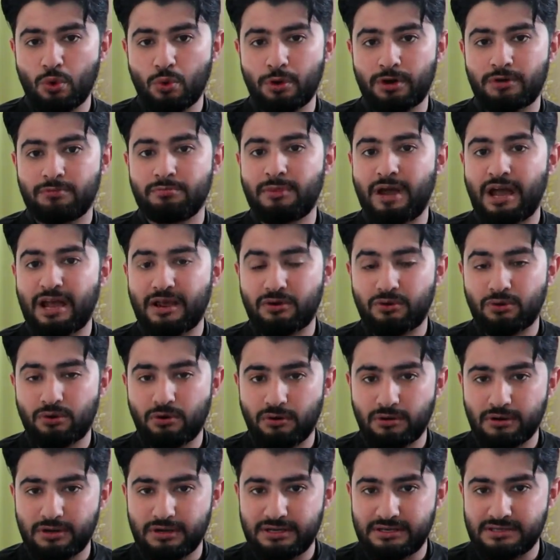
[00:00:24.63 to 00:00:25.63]
what
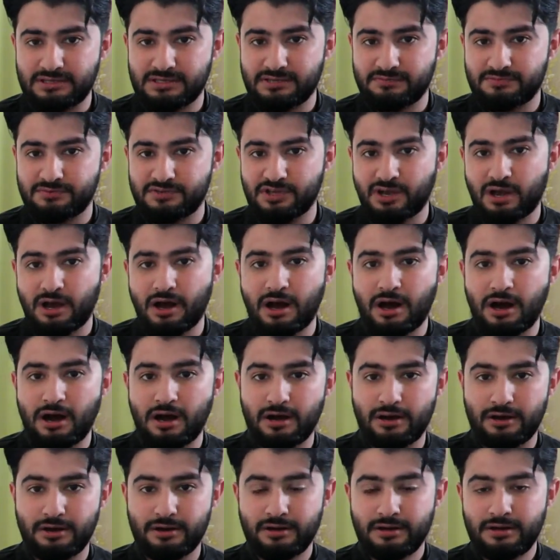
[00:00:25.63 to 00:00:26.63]
microorganisms
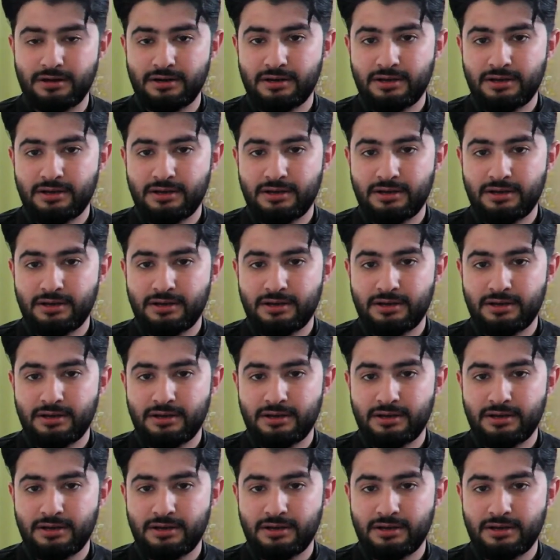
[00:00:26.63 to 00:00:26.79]
are